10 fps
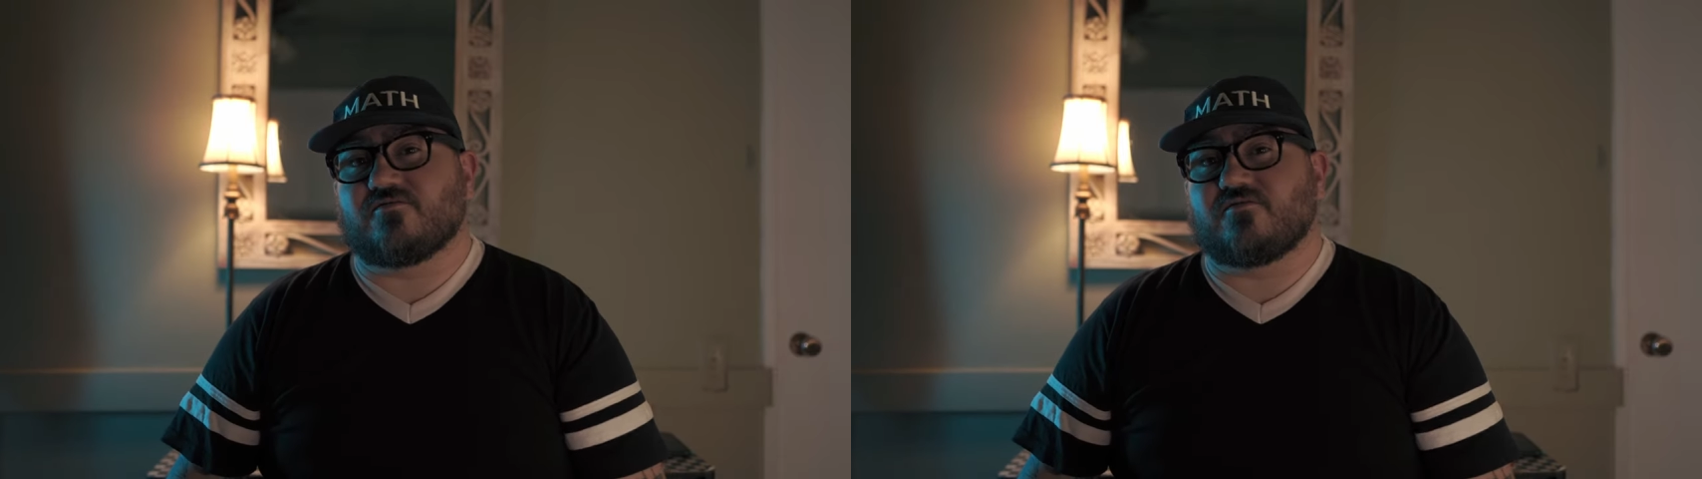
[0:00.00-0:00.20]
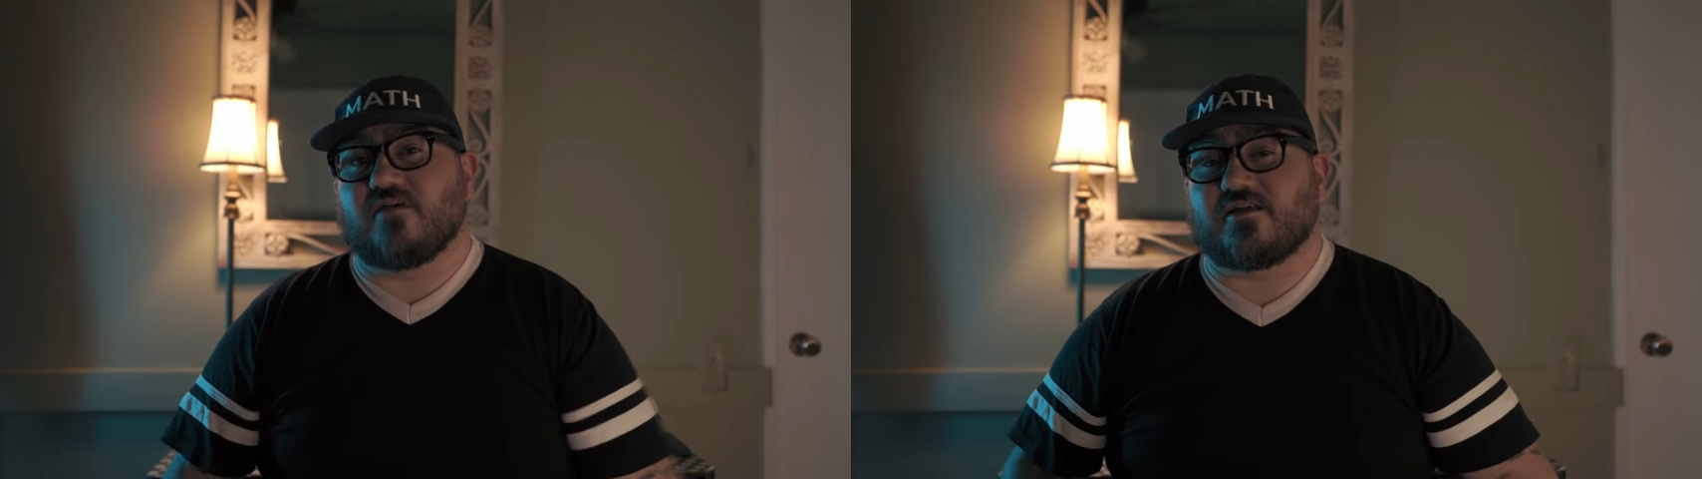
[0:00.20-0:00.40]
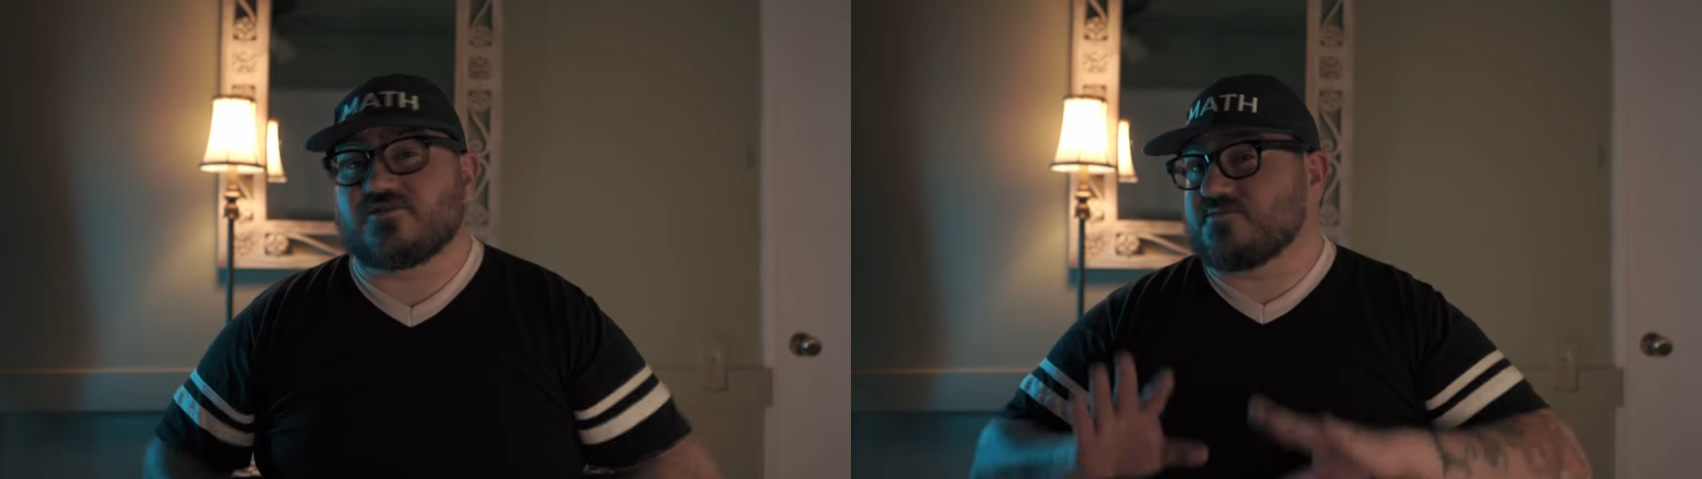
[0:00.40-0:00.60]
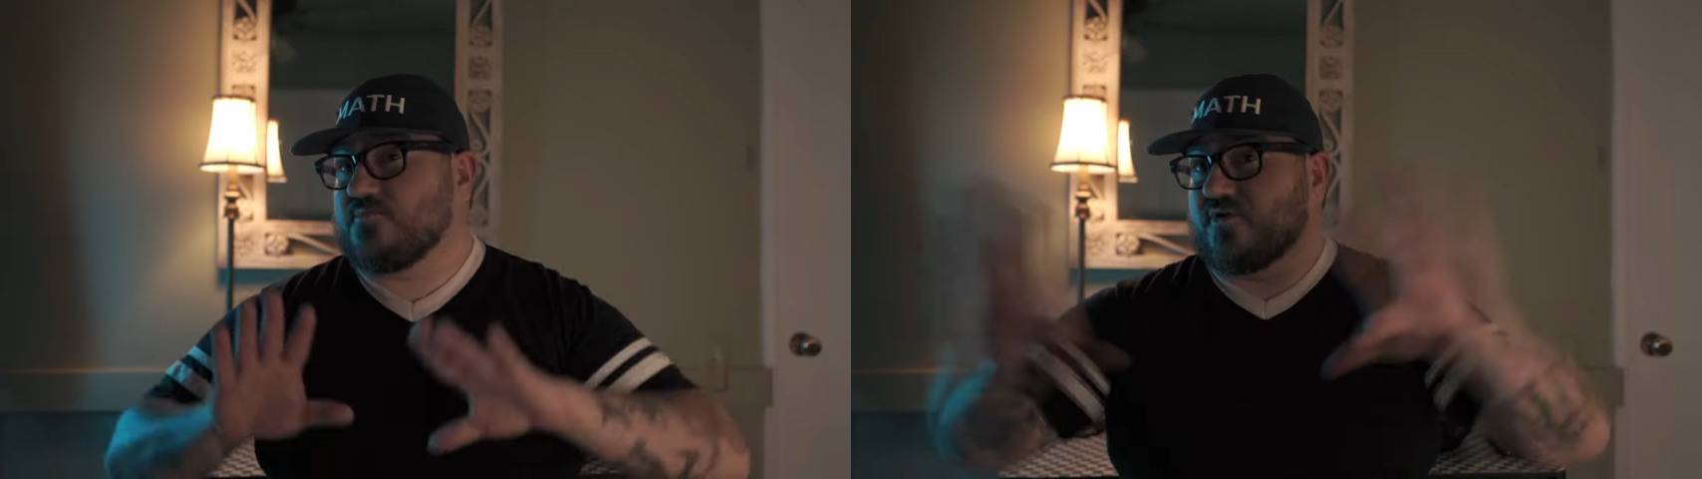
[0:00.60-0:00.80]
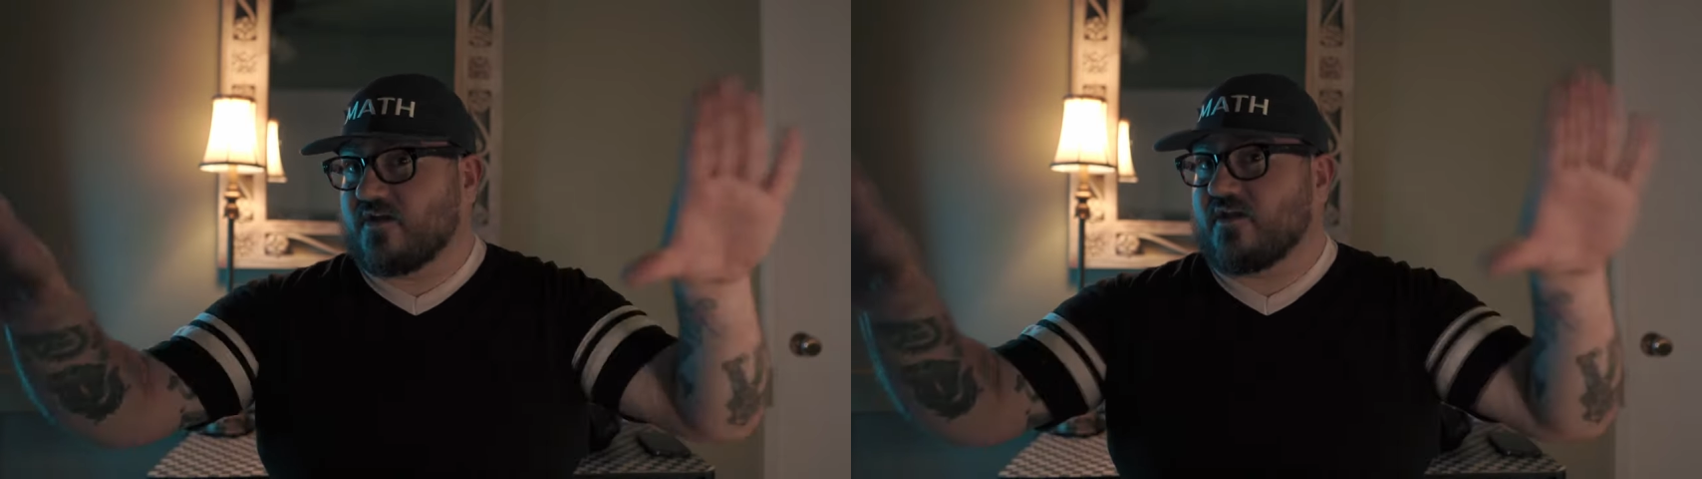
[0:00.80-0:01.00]
like just
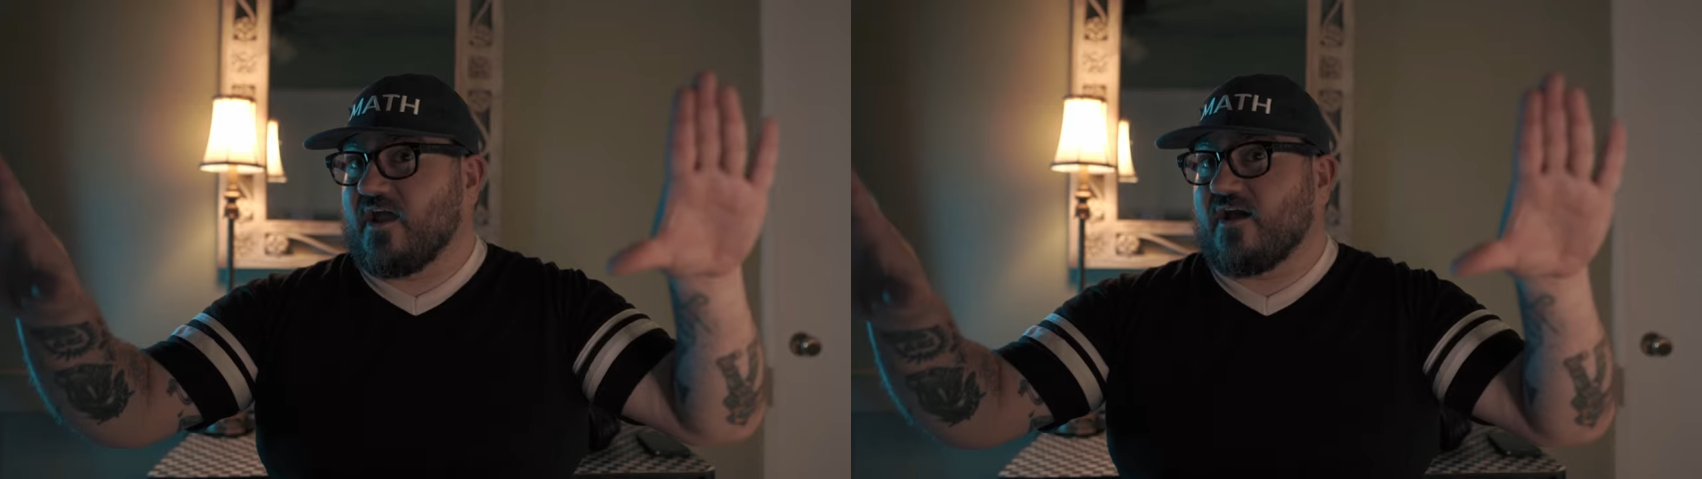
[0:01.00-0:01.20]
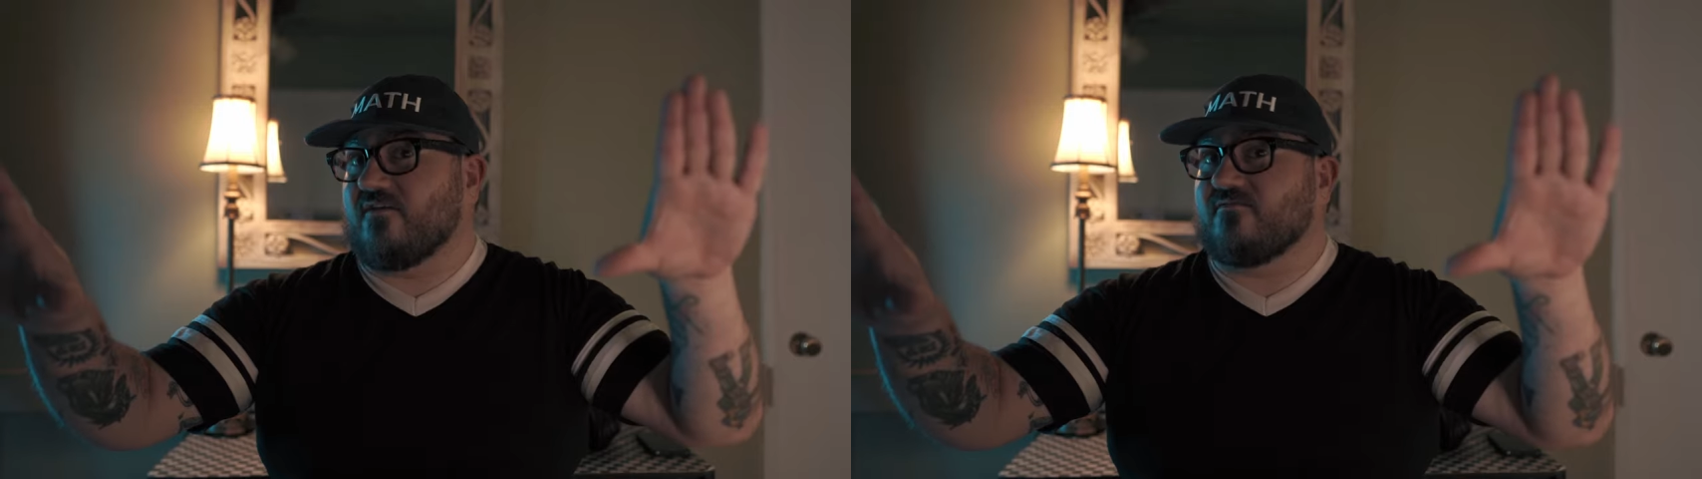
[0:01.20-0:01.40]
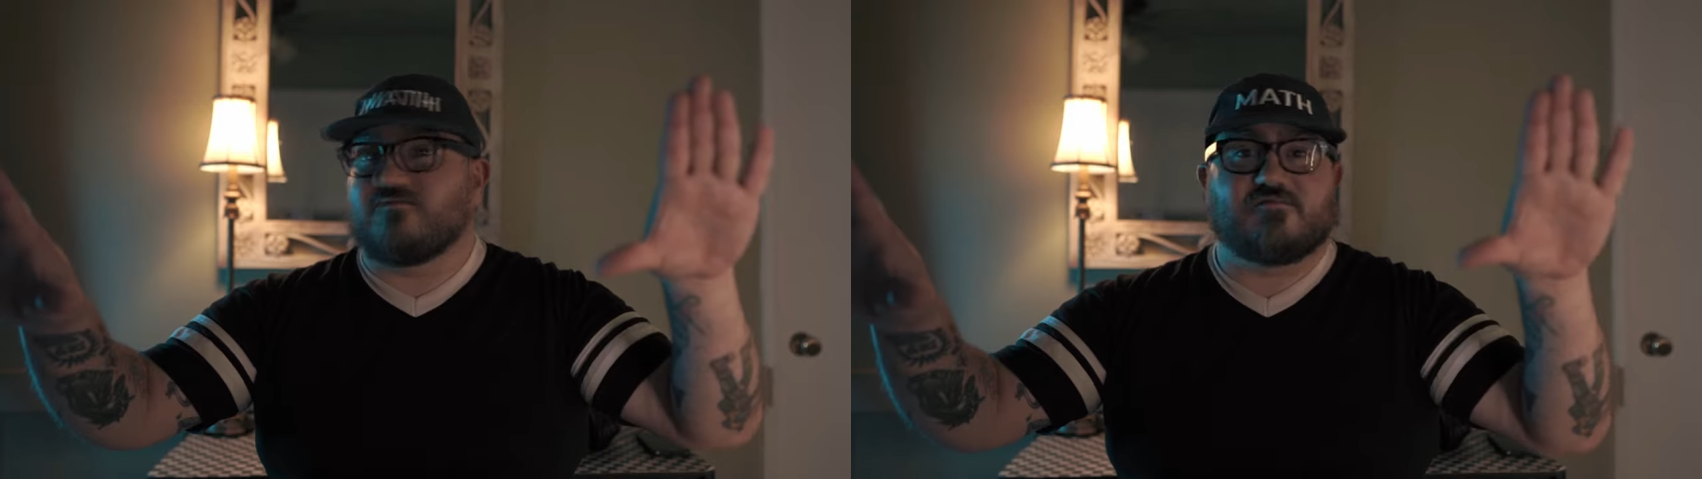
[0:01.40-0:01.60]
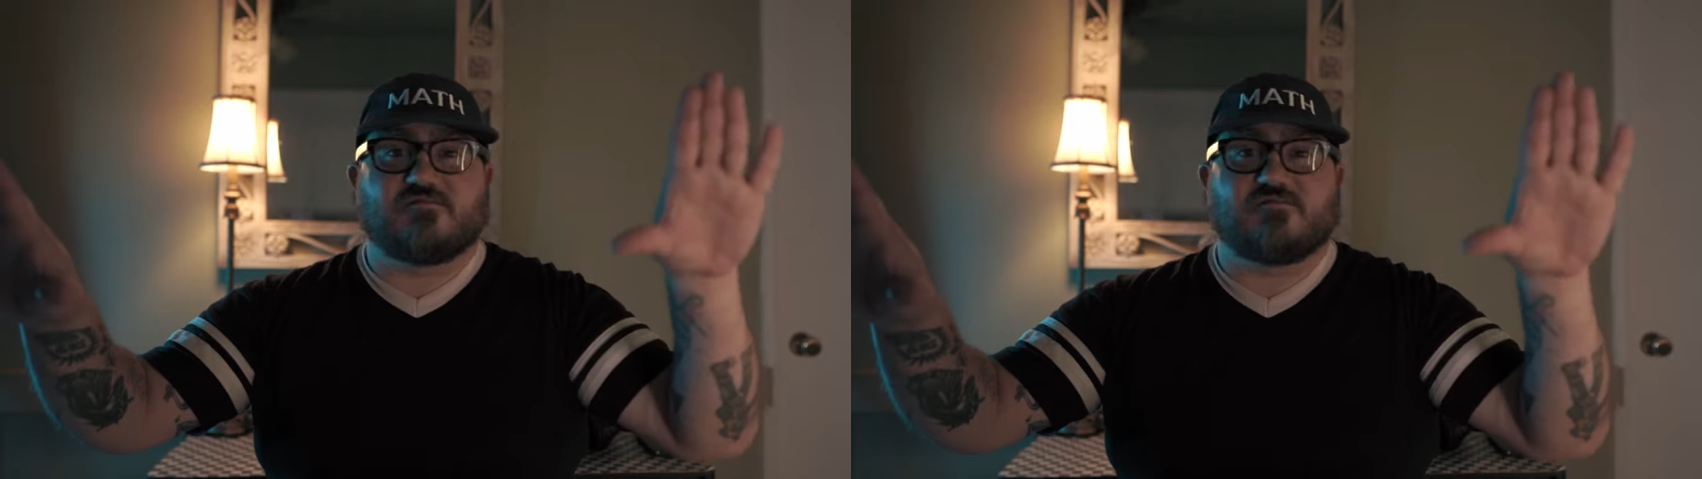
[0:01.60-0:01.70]
putting out,